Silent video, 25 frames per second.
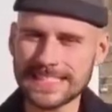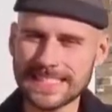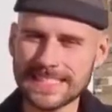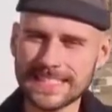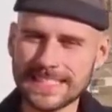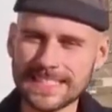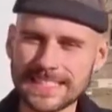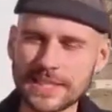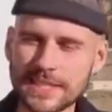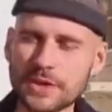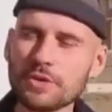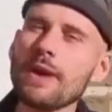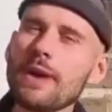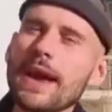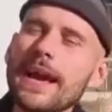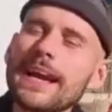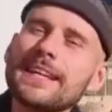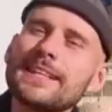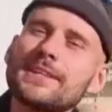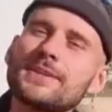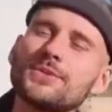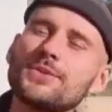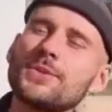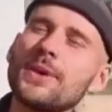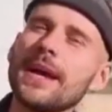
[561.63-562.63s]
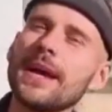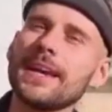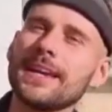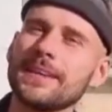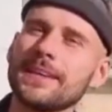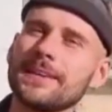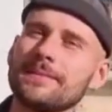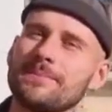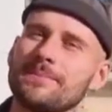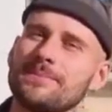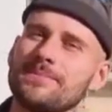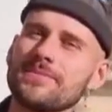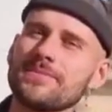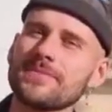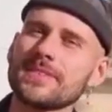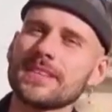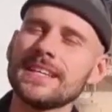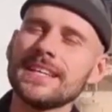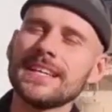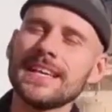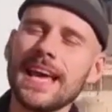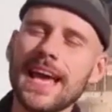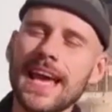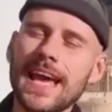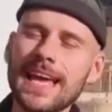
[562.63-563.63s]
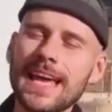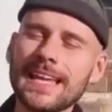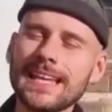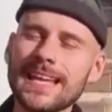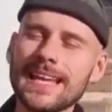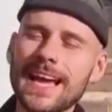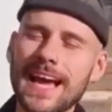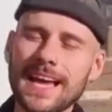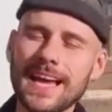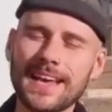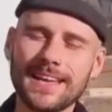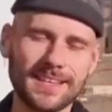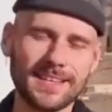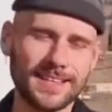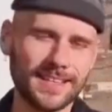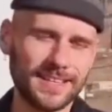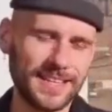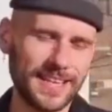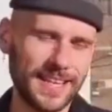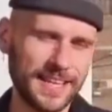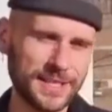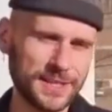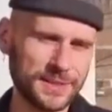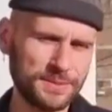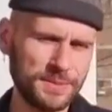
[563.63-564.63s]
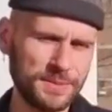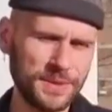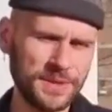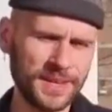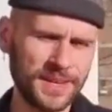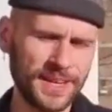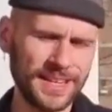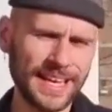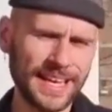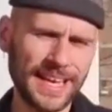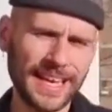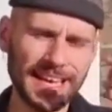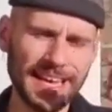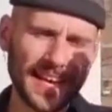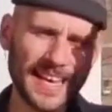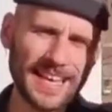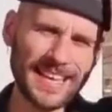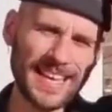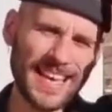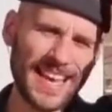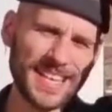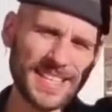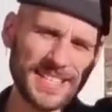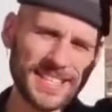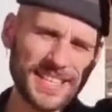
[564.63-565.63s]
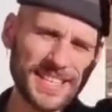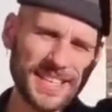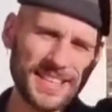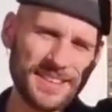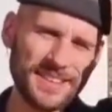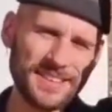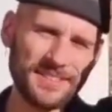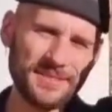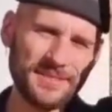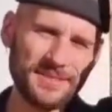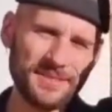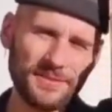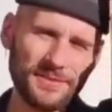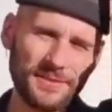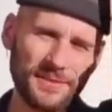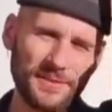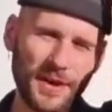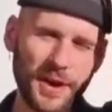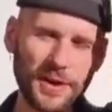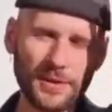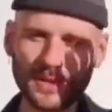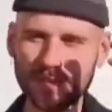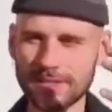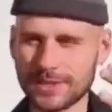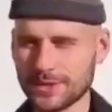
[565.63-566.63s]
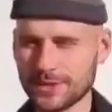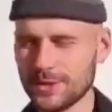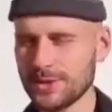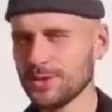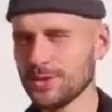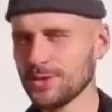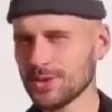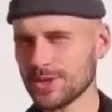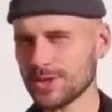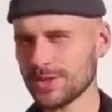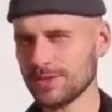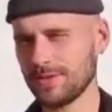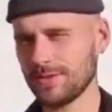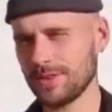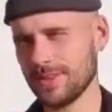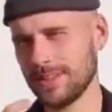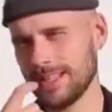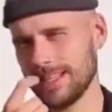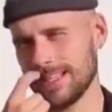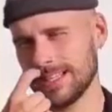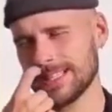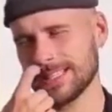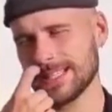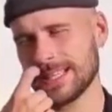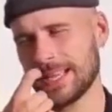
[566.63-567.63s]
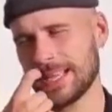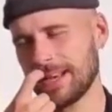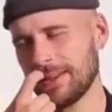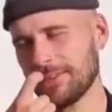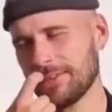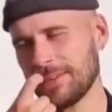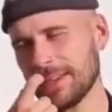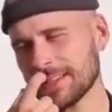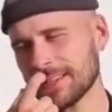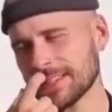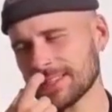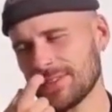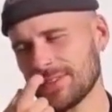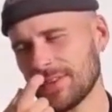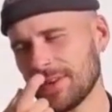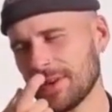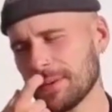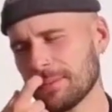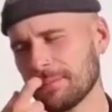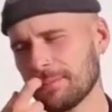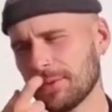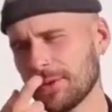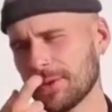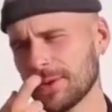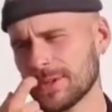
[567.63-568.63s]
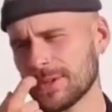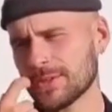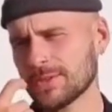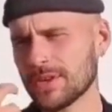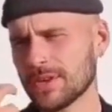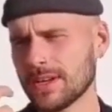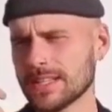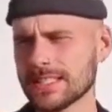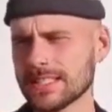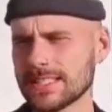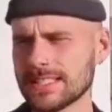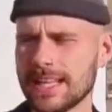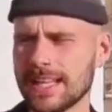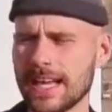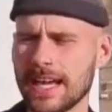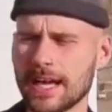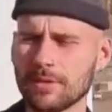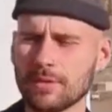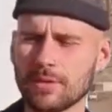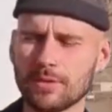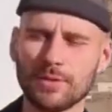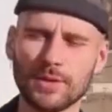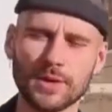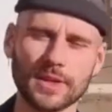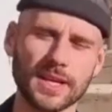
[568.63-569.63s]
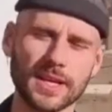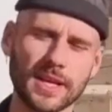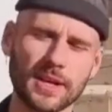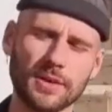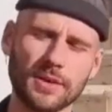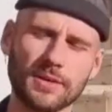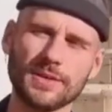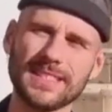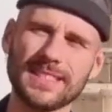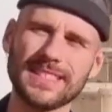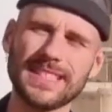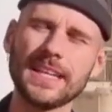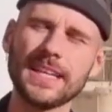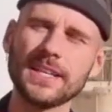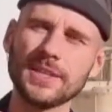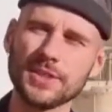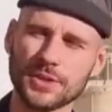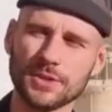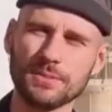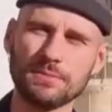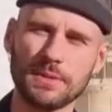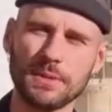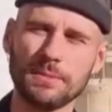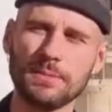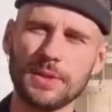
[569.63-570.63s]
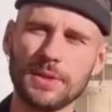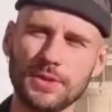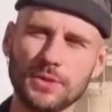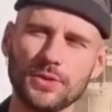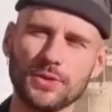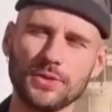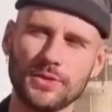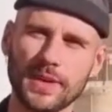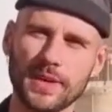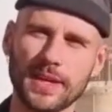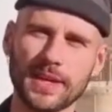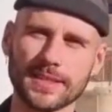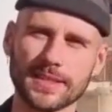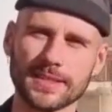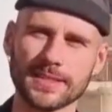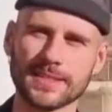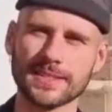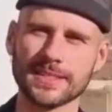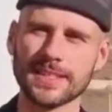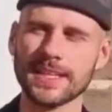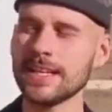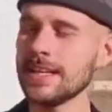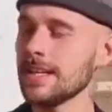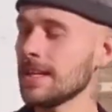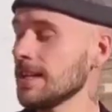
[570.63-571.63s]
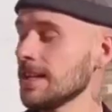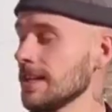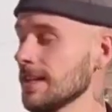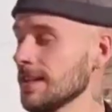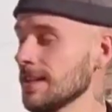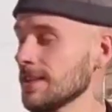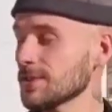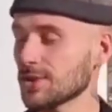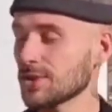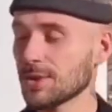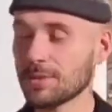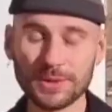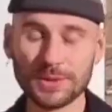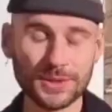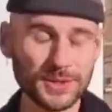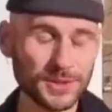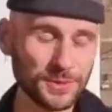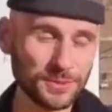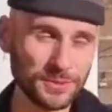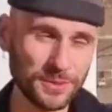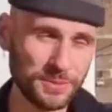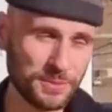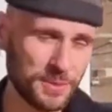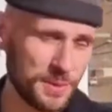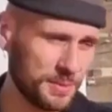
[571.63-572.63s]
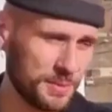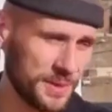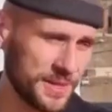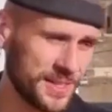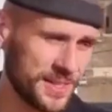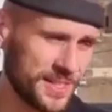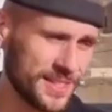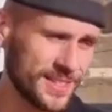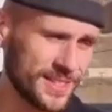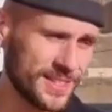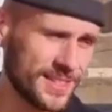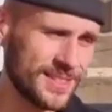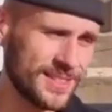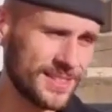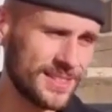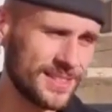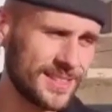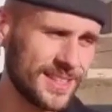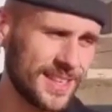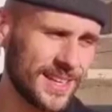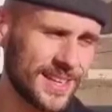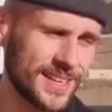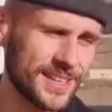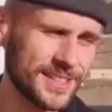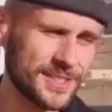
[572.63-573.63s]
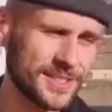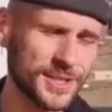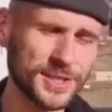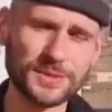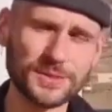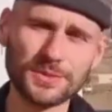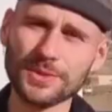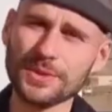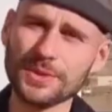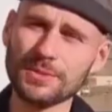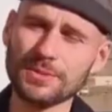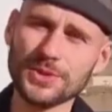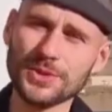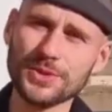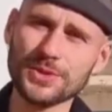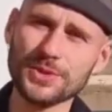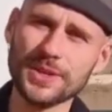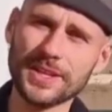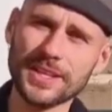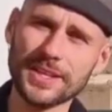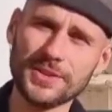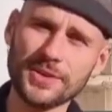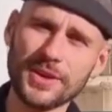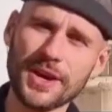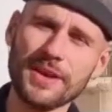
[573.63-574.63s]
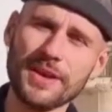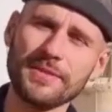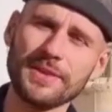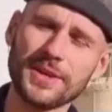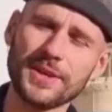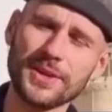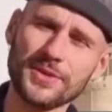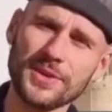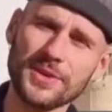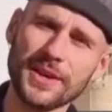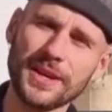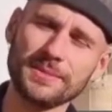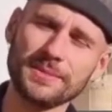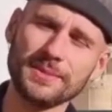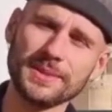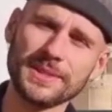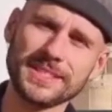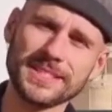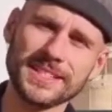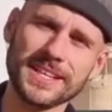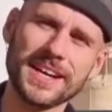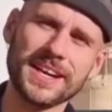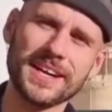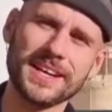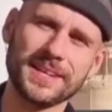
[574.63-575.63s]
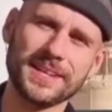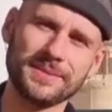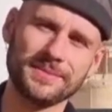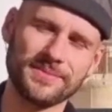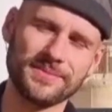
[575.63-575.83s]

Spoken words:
direct way. And I actually found a solution for this, and I think it's very important to understand with what kind of attention people do things. So most of the people here, they just want to be sure that you have an incredible time,